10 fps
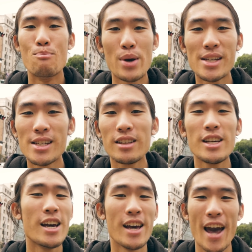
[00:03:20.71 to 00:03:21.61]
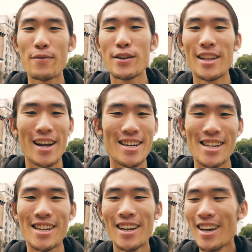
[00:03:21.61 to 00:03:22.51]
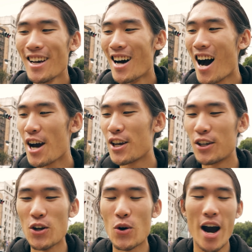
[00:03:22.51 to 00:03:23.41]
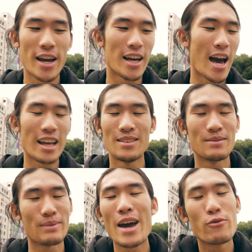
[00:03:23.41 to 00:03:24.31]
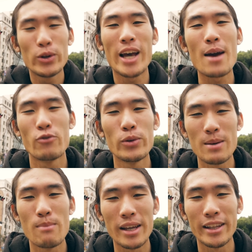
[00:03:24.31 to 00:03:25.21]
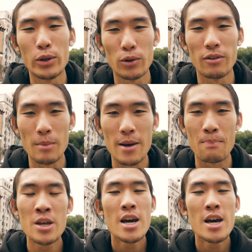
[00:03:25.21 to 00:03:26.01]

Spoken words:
Basically everything that I did, I really mainly learned from him.